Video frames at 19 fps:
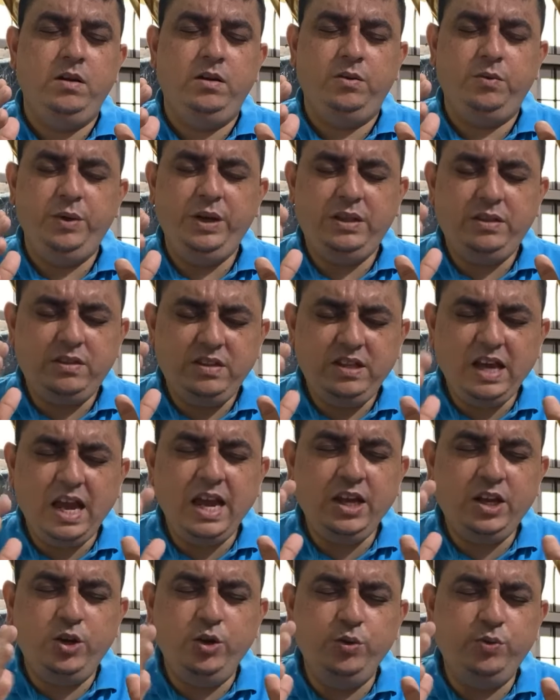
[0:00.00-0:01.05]
We
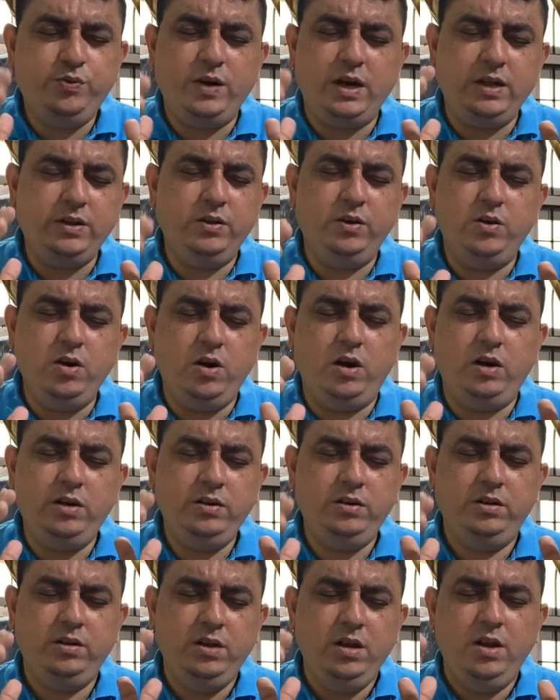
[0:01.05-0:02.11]
thank you, Father God,
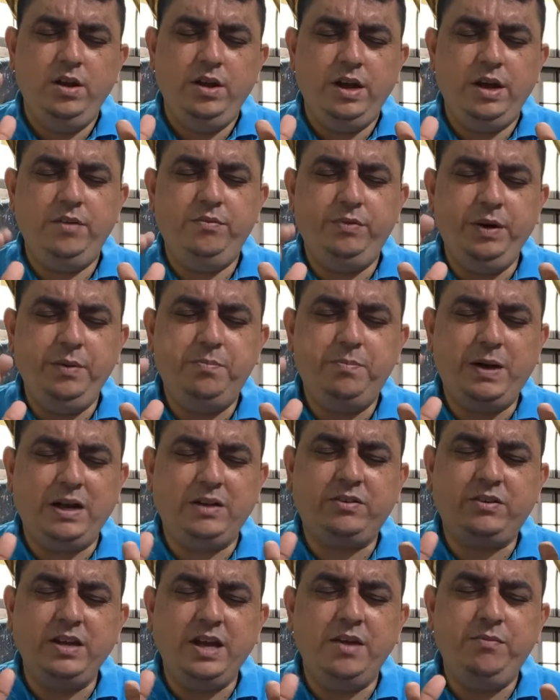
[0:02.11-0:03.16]
every
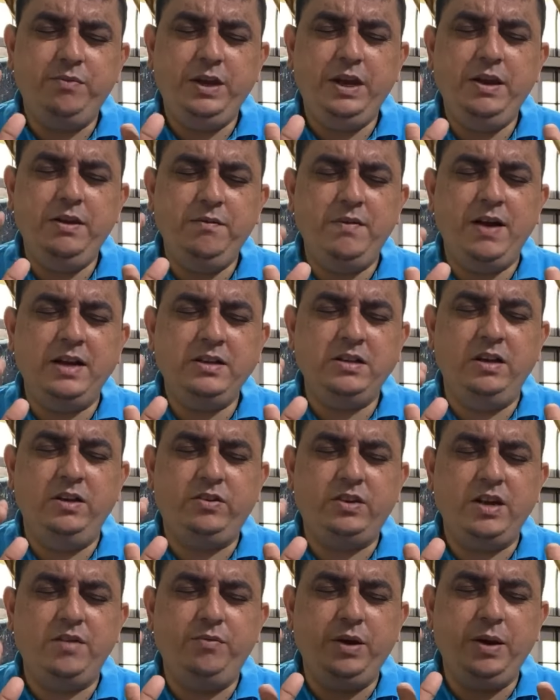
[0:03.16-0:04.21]
pastor, every
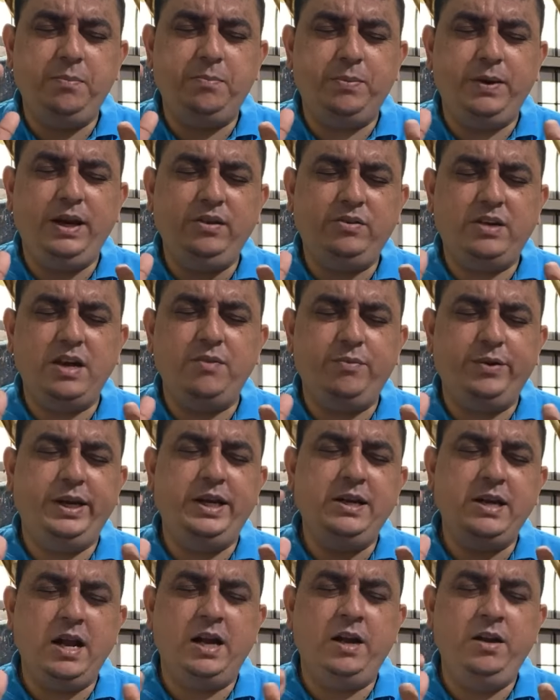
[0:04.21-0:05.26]
evangelist, every priest, every
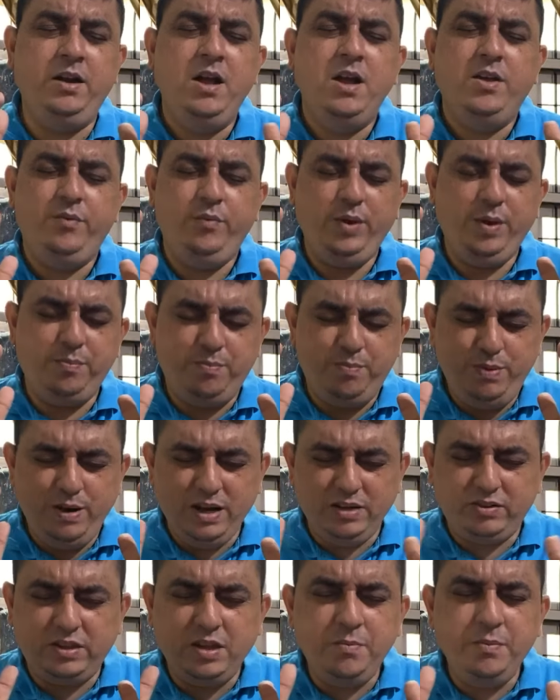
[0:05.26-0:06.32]
nun. We
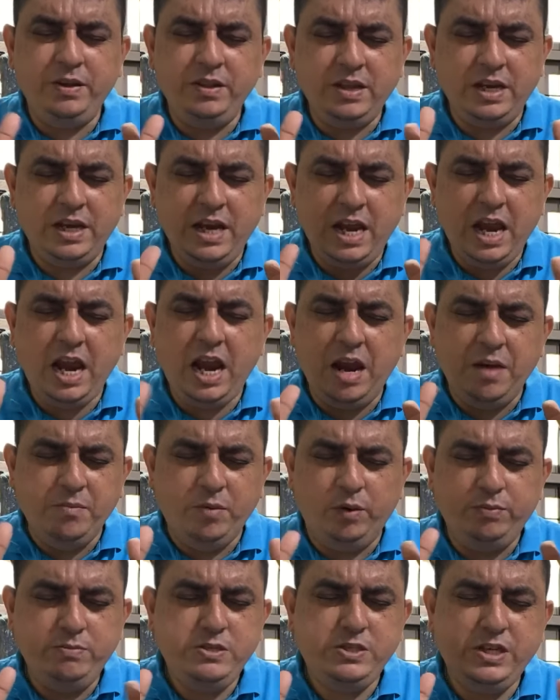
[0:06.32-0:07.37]
bless them in the name
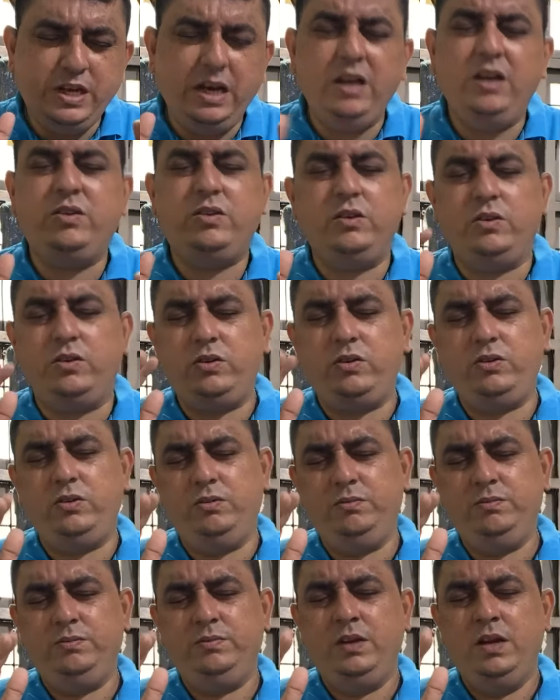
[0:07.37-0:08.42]
of Jesus.
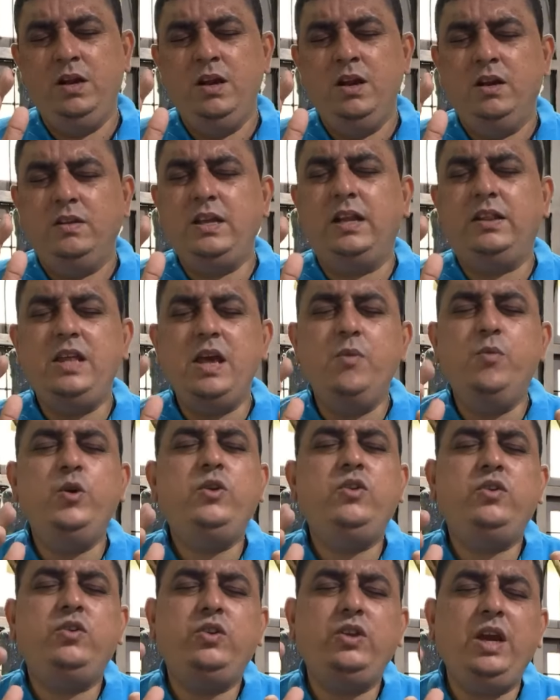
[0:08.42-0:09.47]
That they would
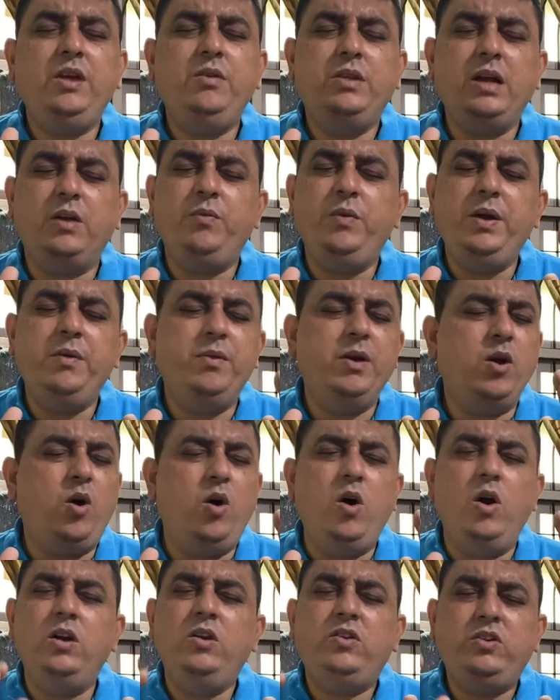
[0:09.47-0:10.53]
see, that we will
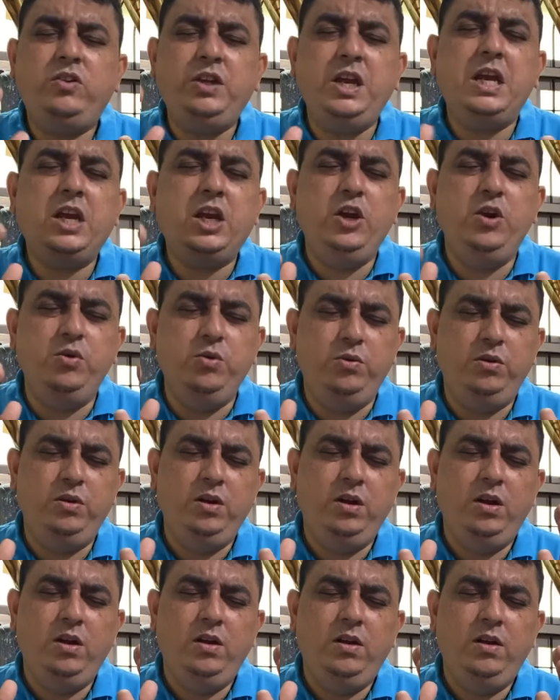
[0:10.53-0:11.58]
all seek you.
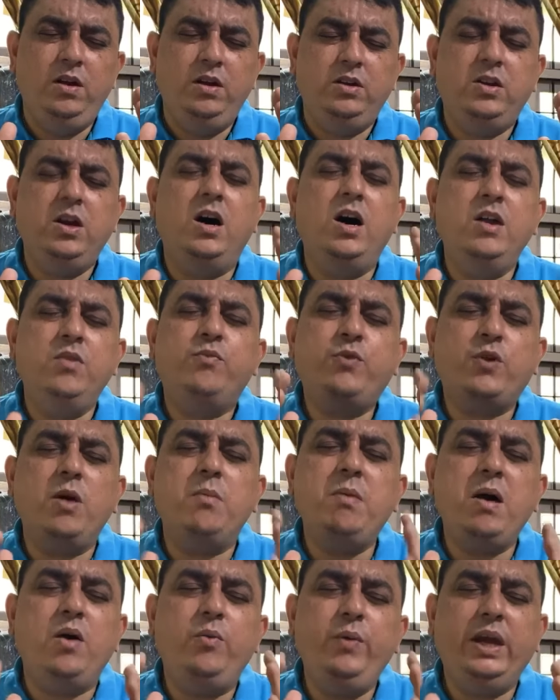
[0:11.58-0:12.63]
Turn
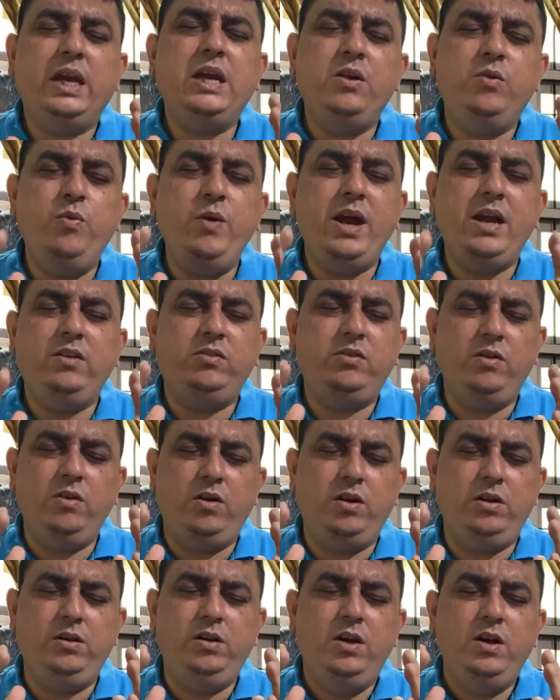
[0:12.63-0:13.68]
from our wicked ways,
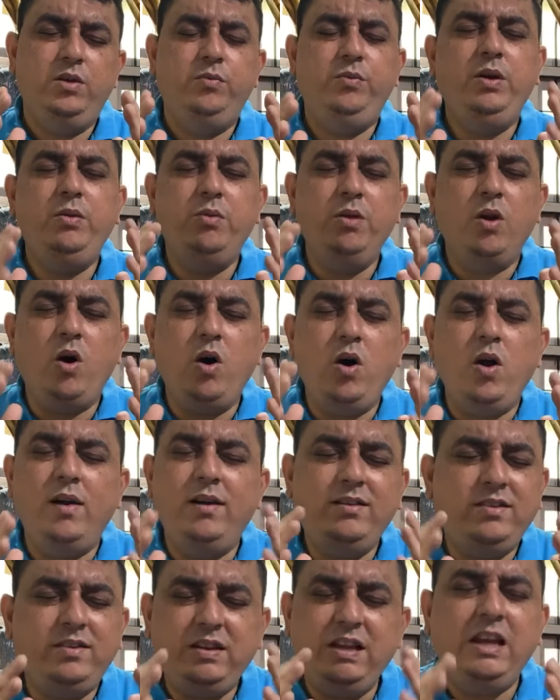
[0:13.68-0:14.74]
Lord. We will all
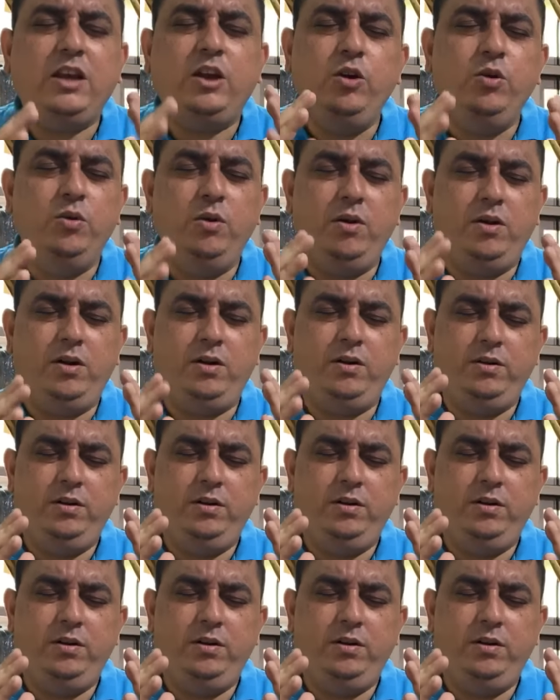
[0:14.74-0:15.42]
seek you, Lord.